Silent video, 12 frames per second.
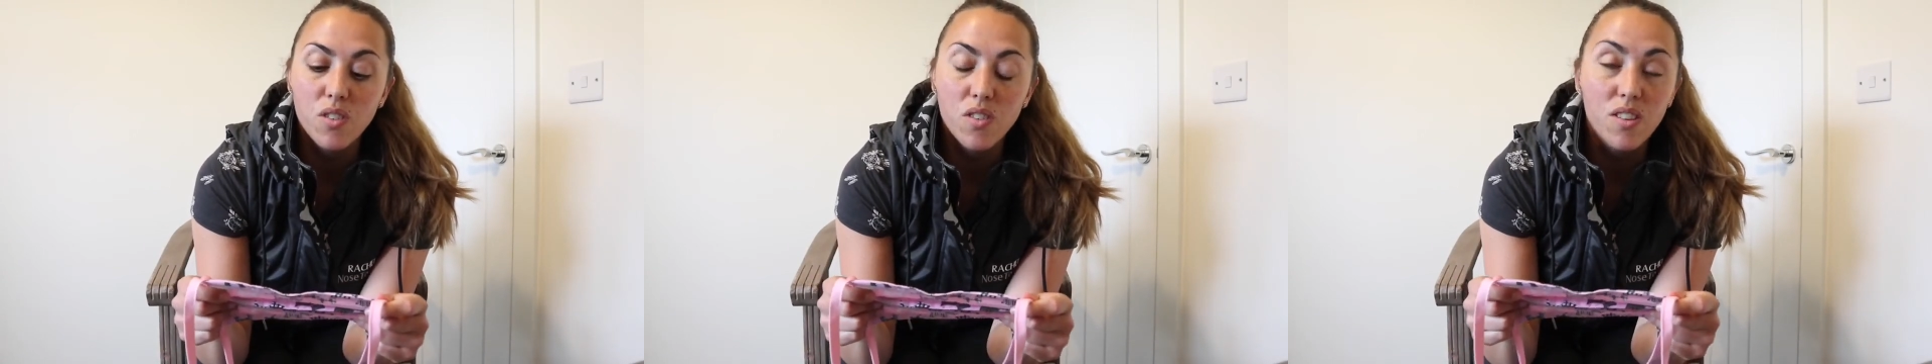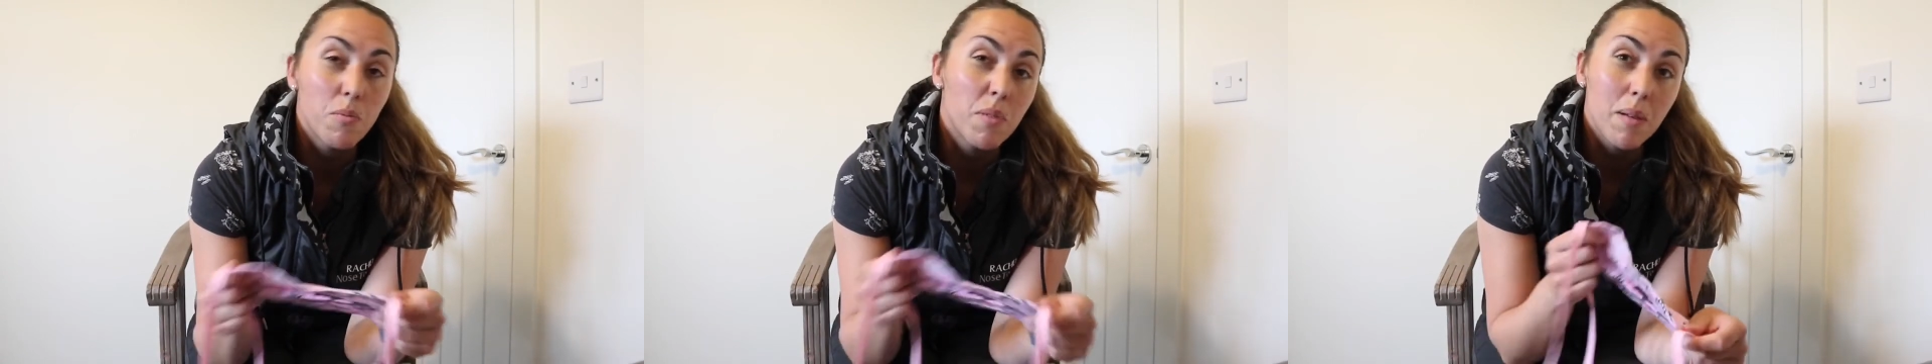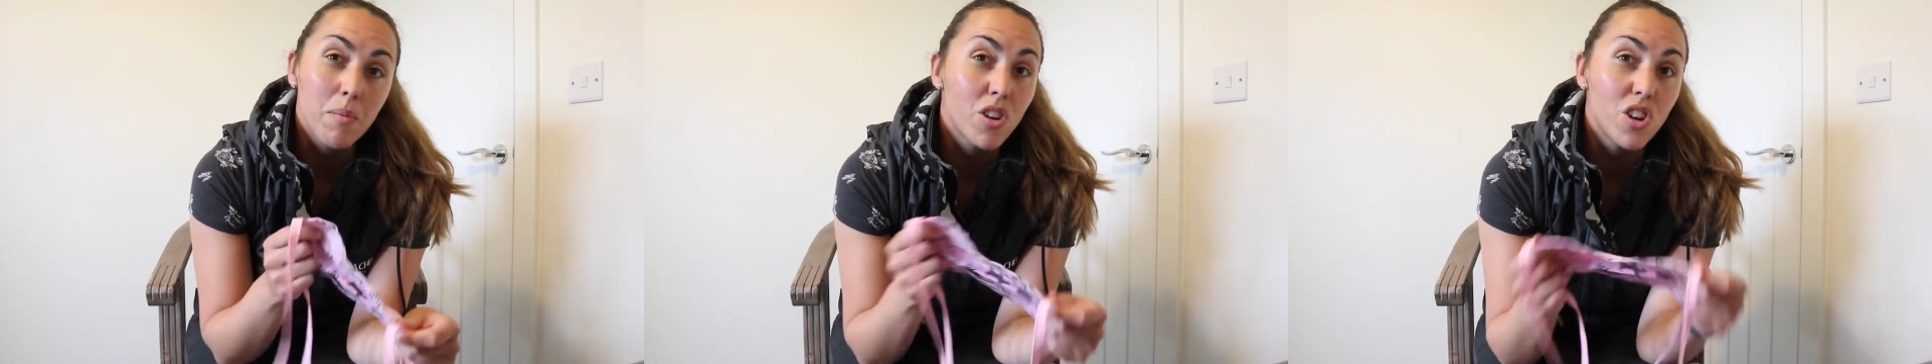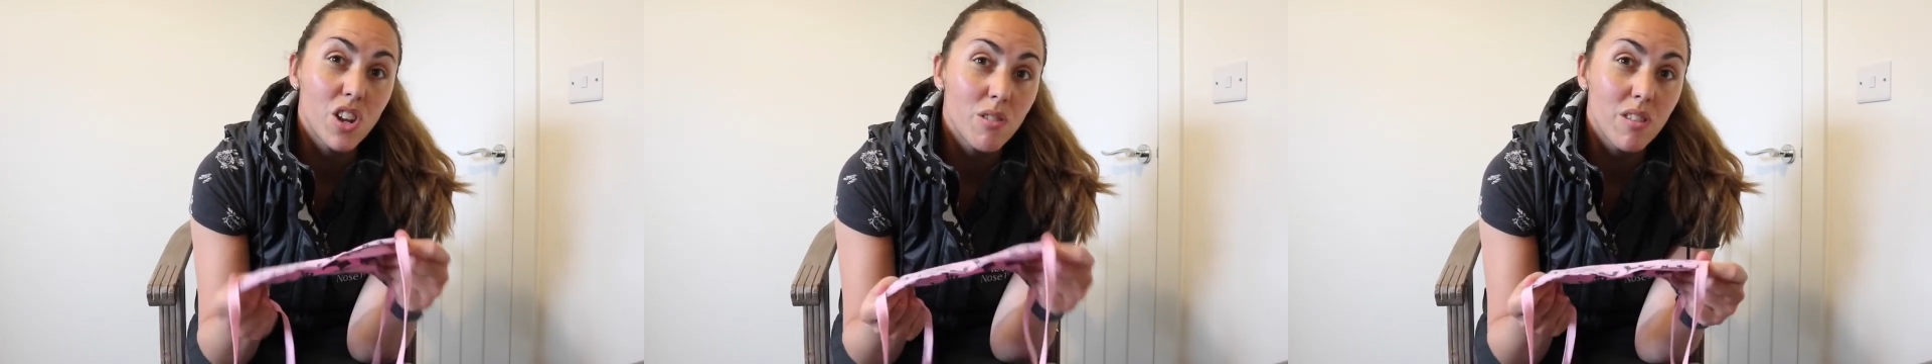to still be able to
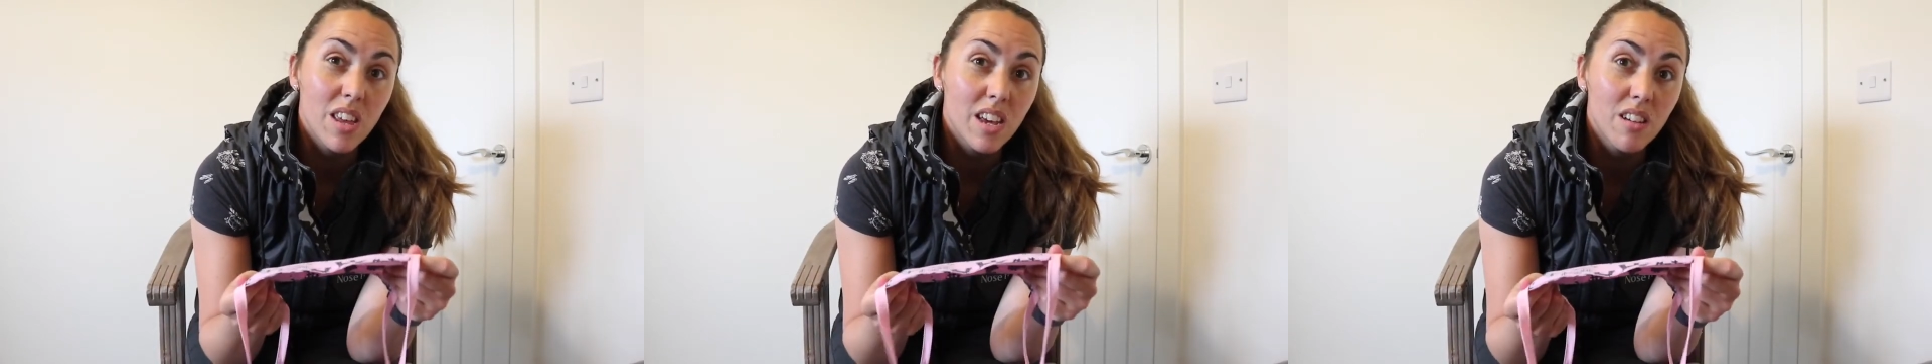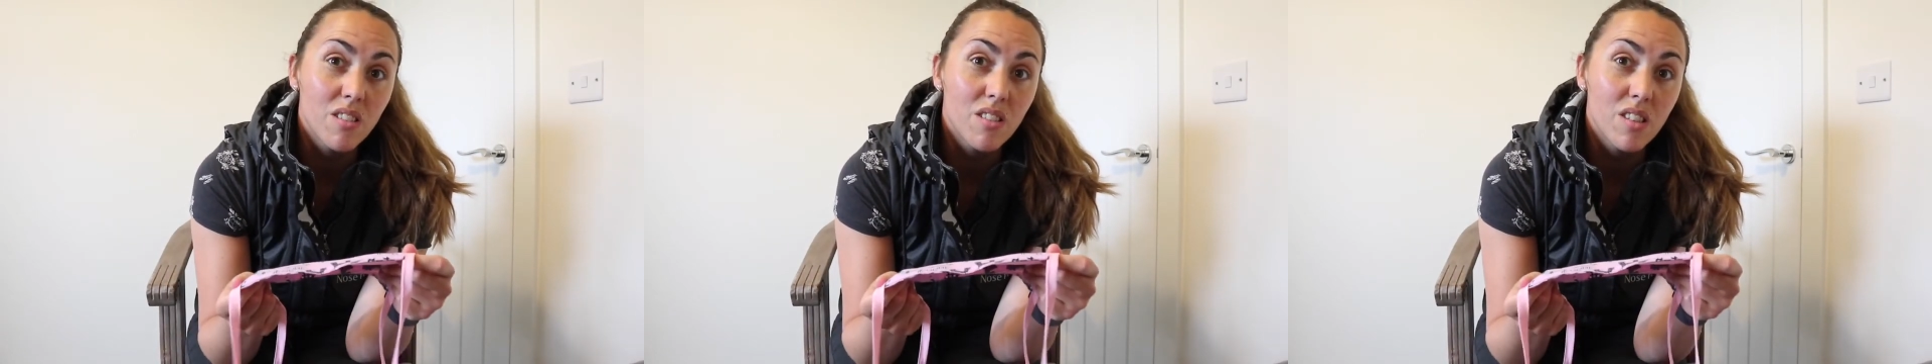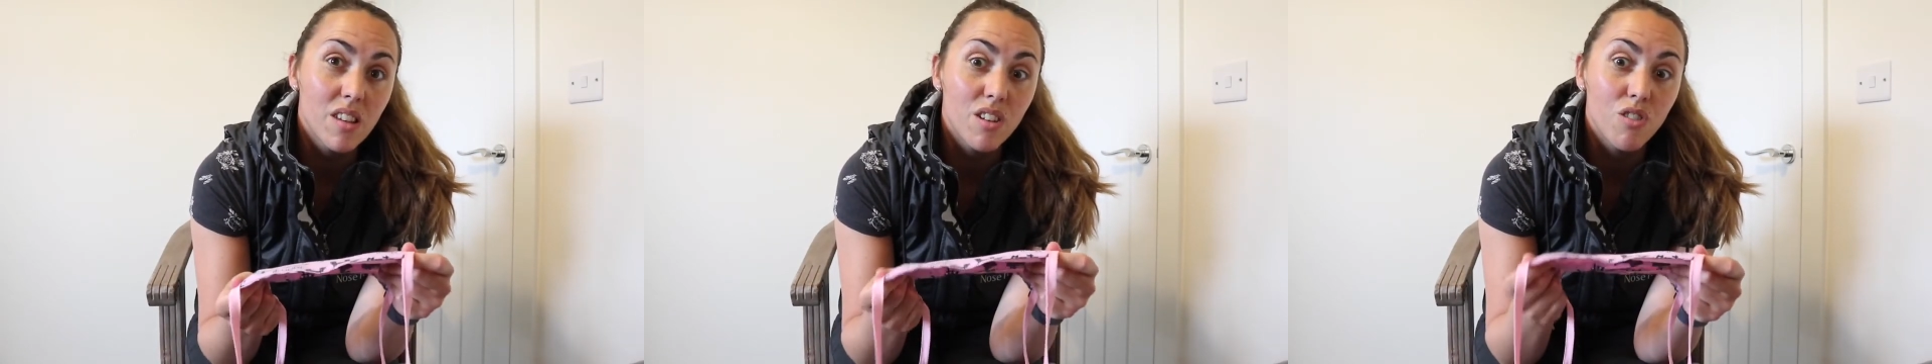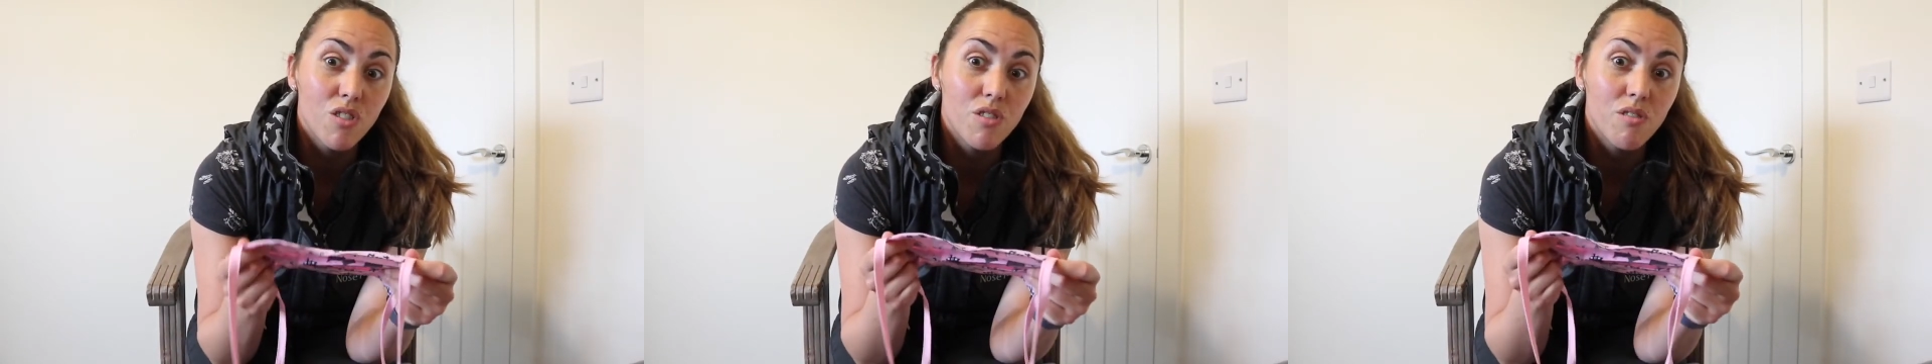do things
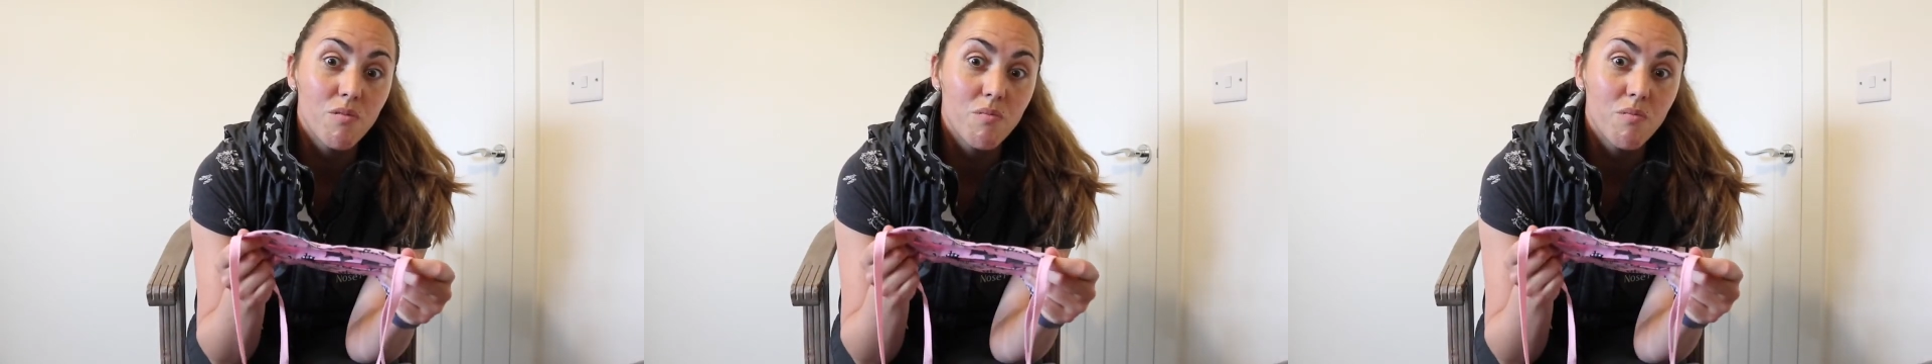and